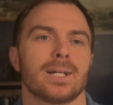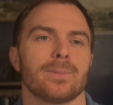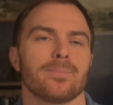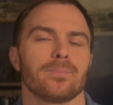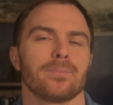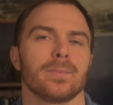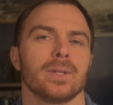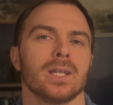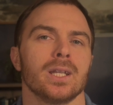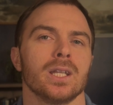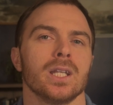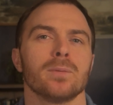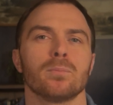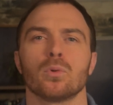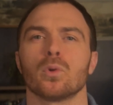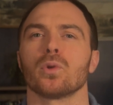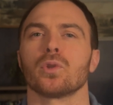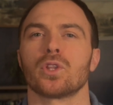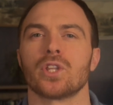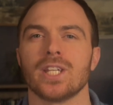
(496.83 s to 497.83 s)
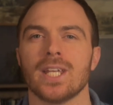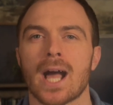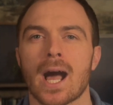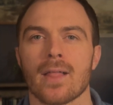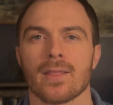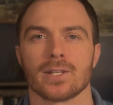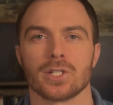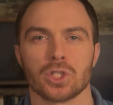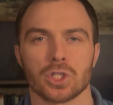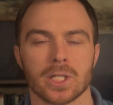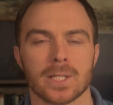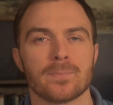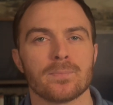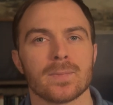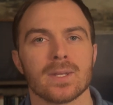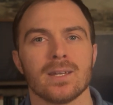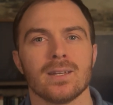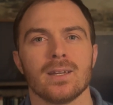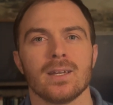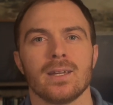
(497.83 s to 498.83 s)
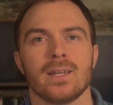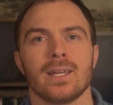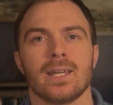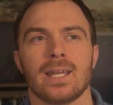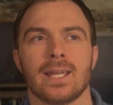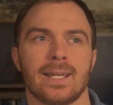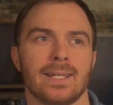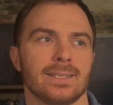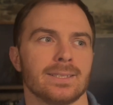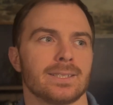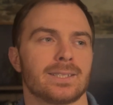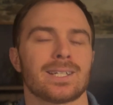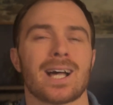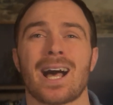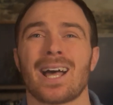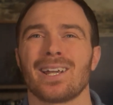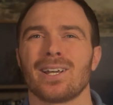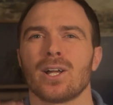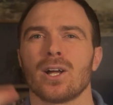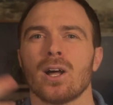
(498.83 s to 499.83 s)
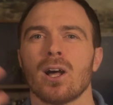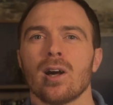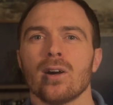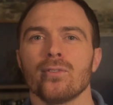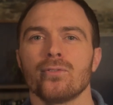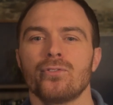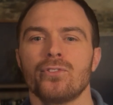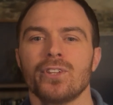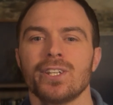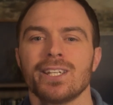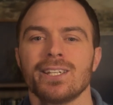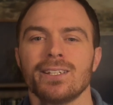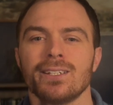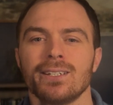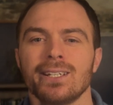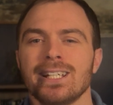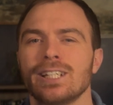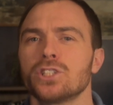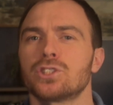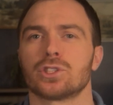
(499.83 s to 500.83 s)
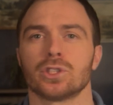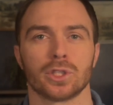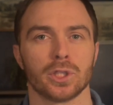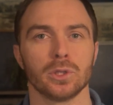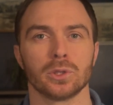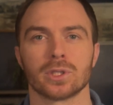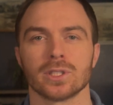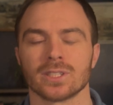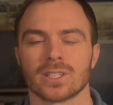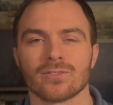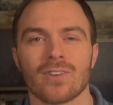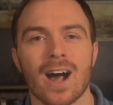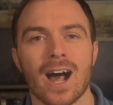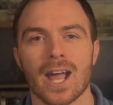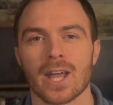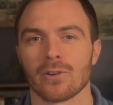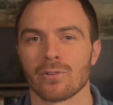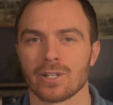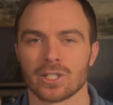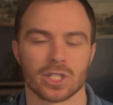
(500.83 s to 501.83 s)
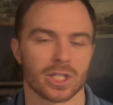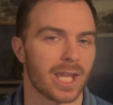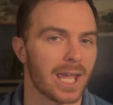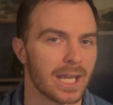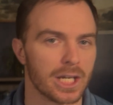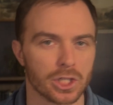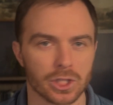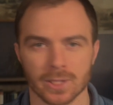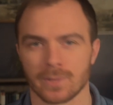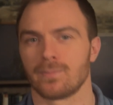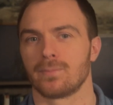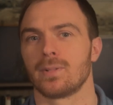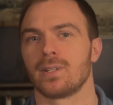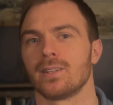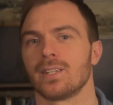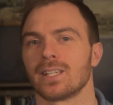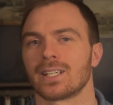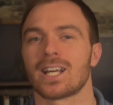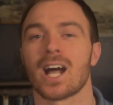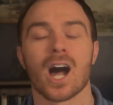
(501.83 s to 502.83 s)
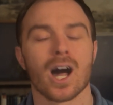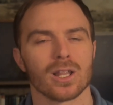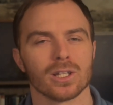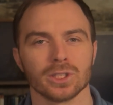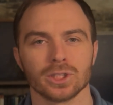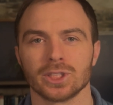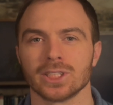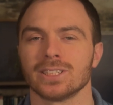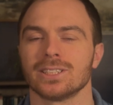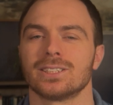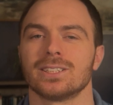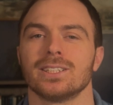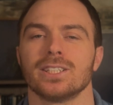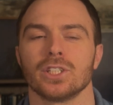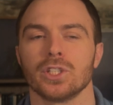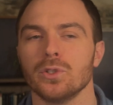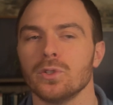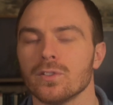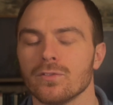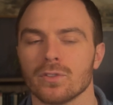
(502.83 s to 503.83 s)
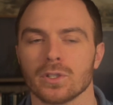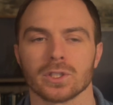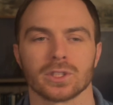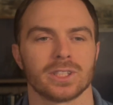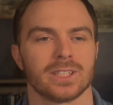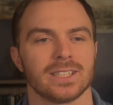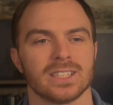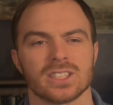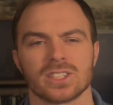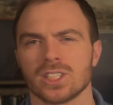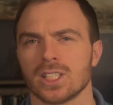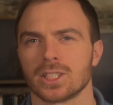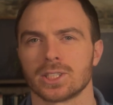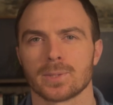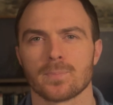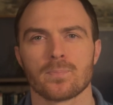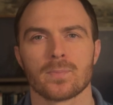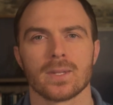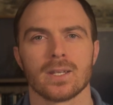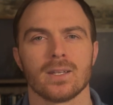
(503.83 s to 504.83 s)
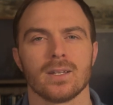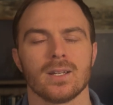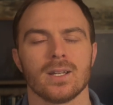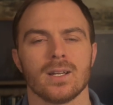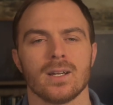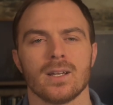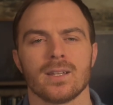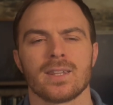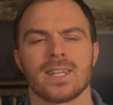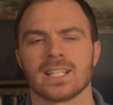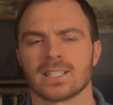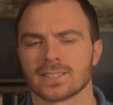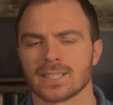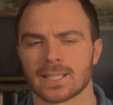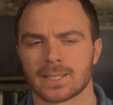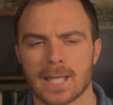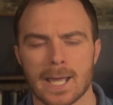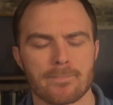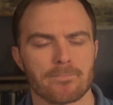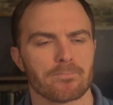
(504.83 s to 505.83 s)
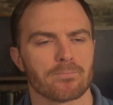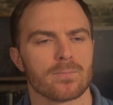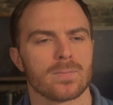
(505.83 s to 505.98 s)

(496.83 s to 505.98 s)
liberal theology inside of the institutions of higher education, the colleges and the universities, such things like that.